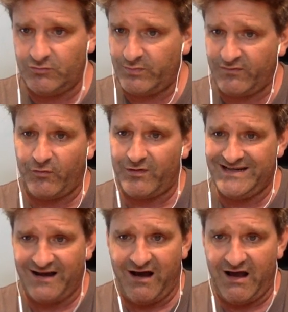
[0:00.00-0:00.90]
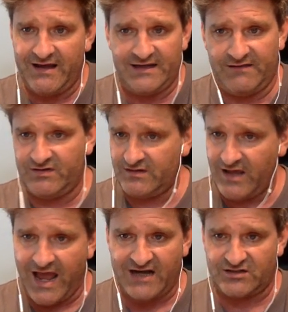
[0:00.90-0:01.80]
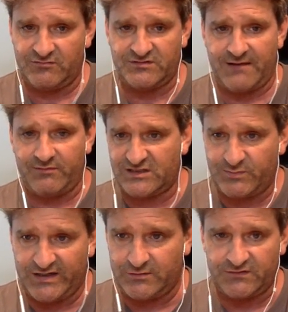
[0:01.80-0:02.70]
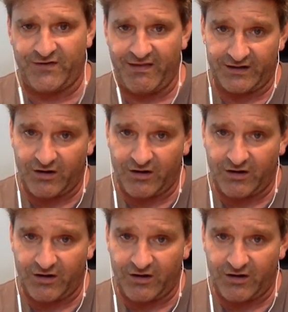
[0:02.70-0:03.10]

before he died, and even actually was able to speak to his father,